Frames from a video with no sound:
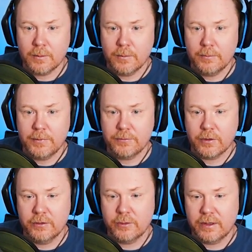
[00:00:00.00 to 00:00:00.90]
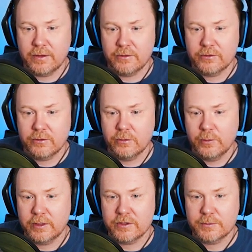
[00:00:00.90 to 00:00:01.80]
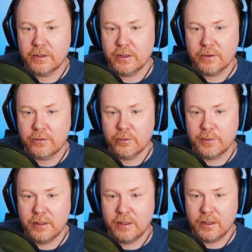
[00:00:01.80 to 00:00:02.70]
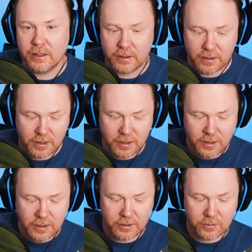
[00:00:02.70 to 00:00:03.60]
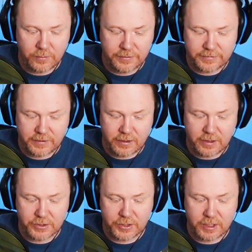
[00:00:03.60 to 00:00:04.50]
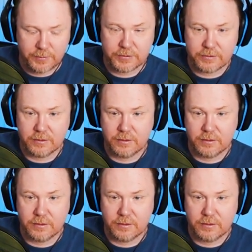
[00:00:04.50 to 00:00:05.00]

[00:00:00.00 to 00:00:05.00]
Before I do anything too, we can just put another group in here and call this the eye shapes.